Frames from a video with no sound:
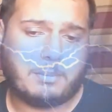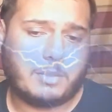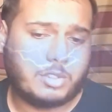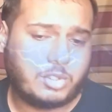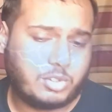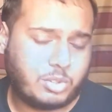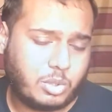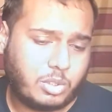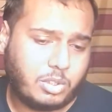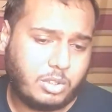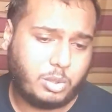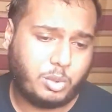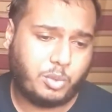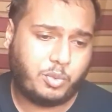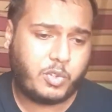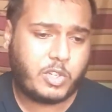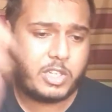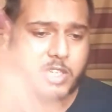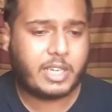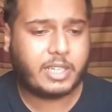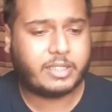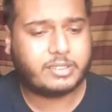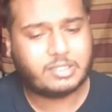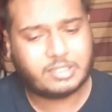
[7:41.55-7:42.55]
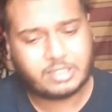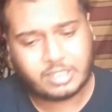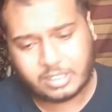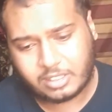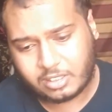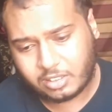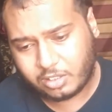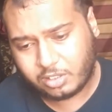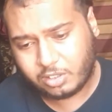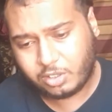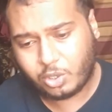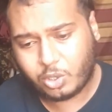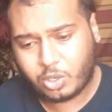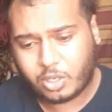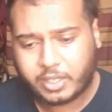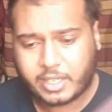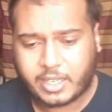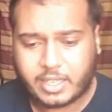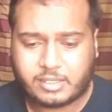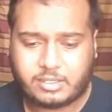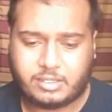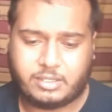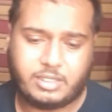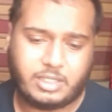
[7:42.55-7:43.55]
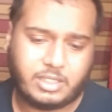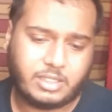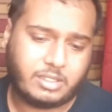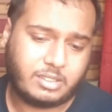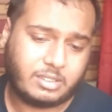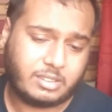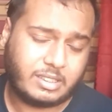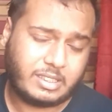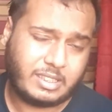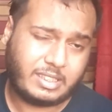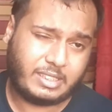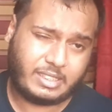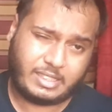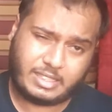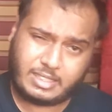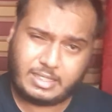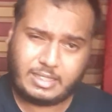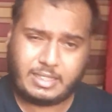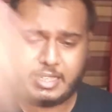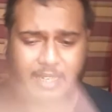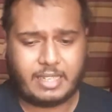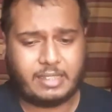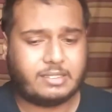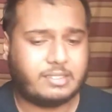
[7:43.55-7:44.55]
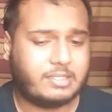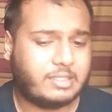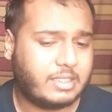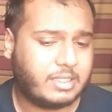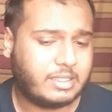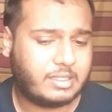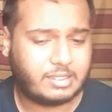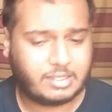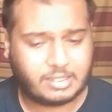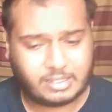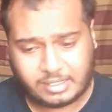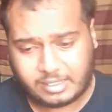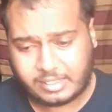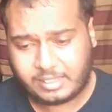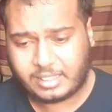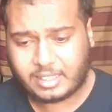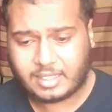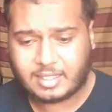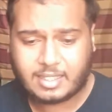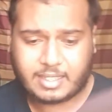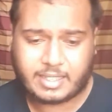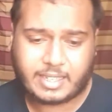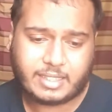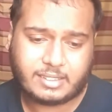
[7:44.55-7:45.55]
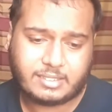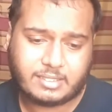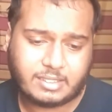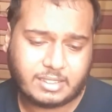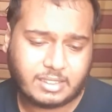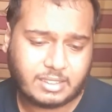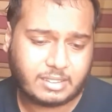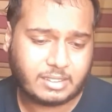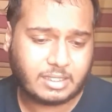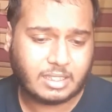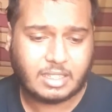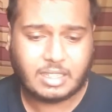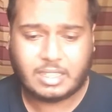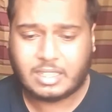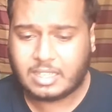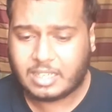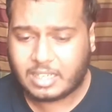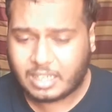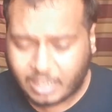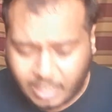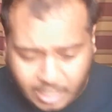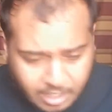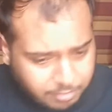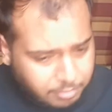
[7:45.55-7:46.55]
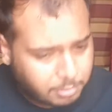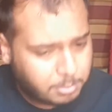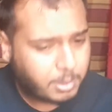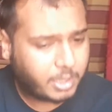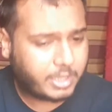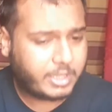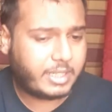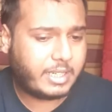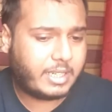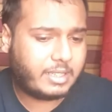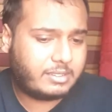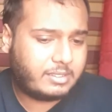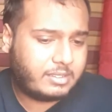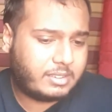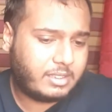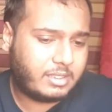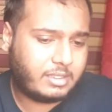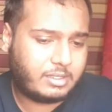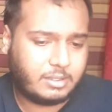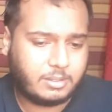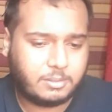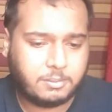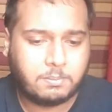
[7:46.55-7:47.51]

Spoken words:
So Luffy gets hit, Law gets hit, Kid gets hit, Killer gets hit, everybody gets hit.